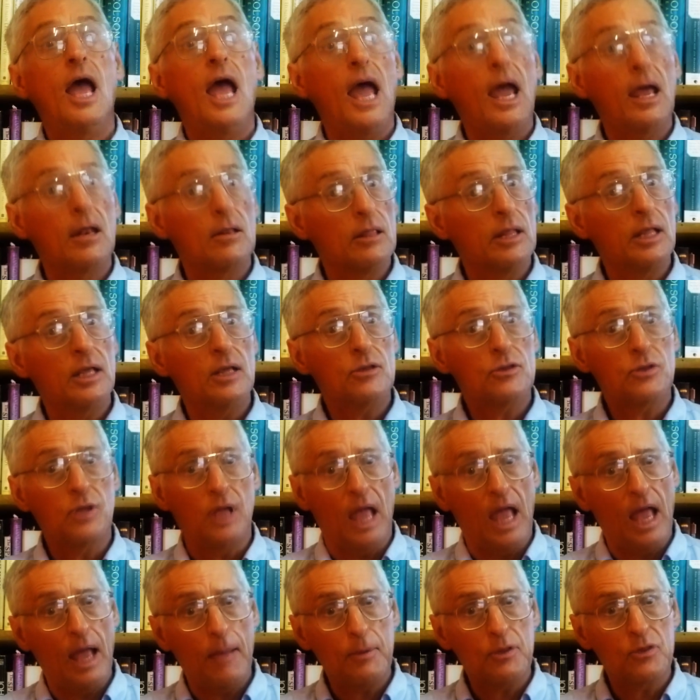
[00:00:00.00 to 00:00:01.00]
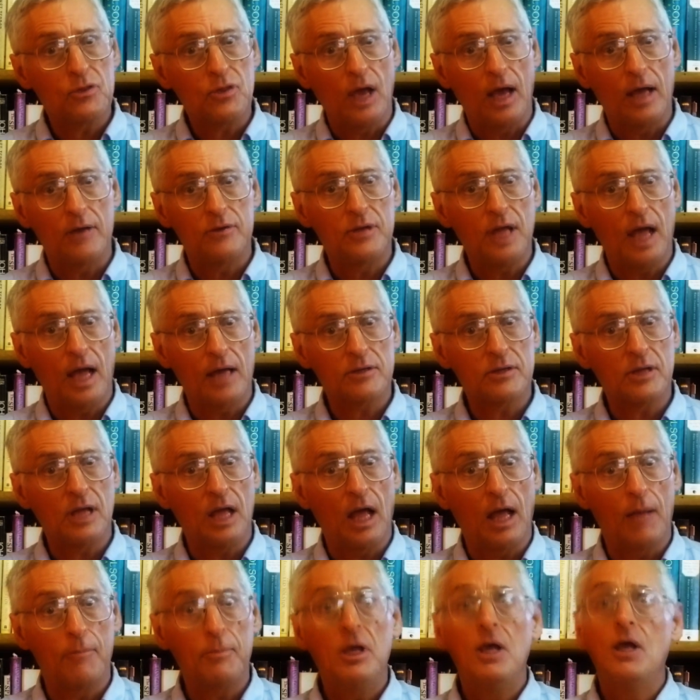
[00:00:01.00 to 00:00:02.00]
and links to
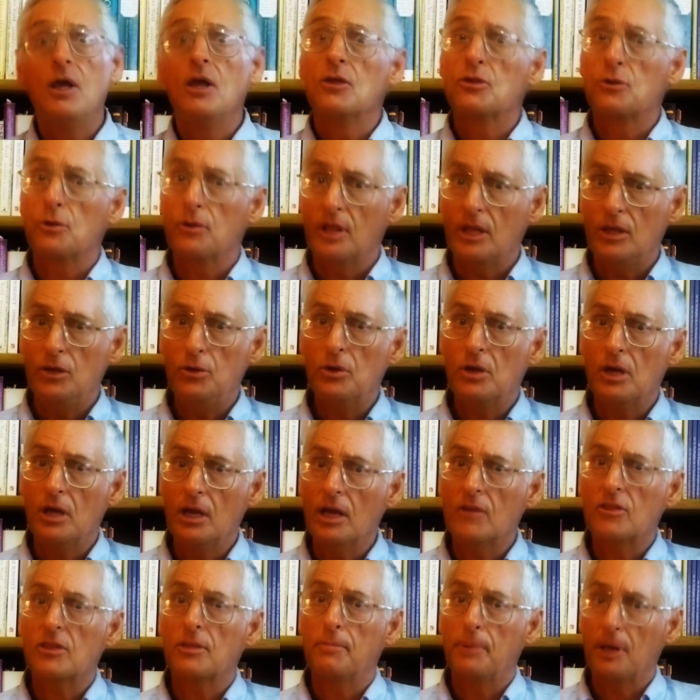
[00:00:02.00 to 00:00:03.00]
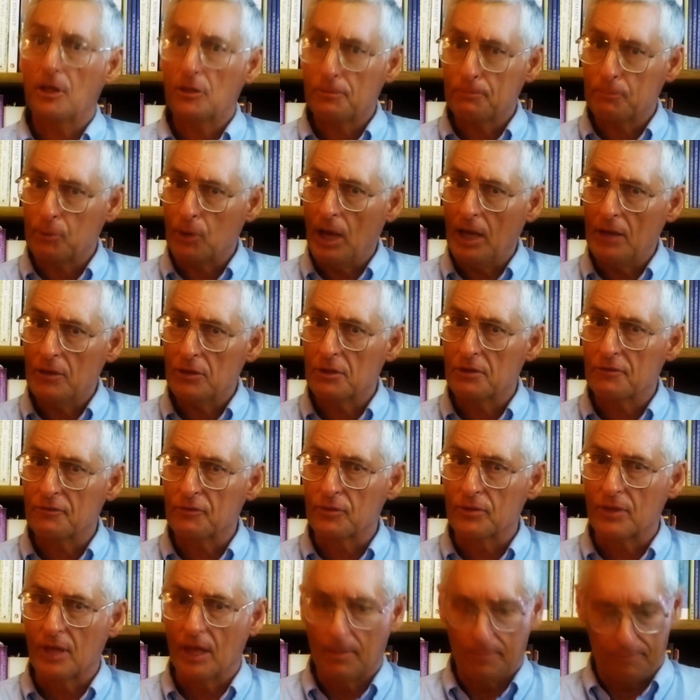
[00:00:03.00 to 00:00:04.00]
Amazon.com so that you can get the best prices for
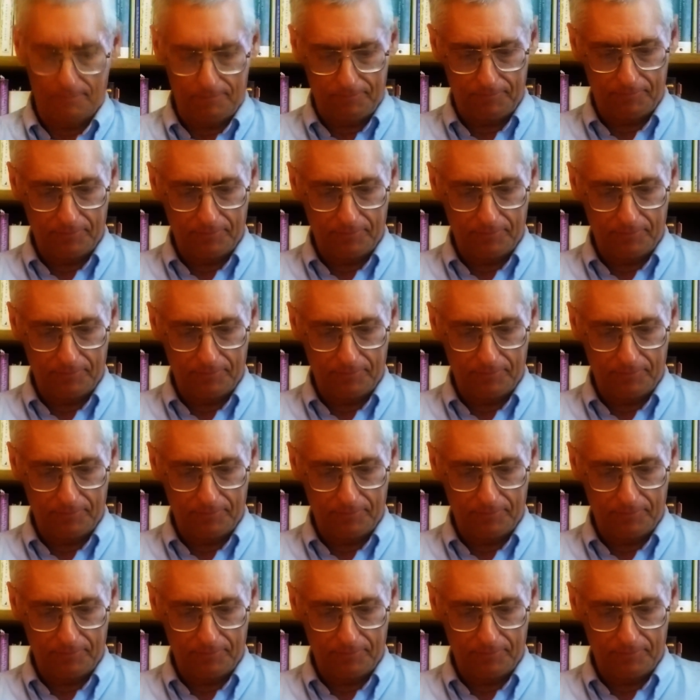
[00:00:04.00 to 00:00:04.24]
them.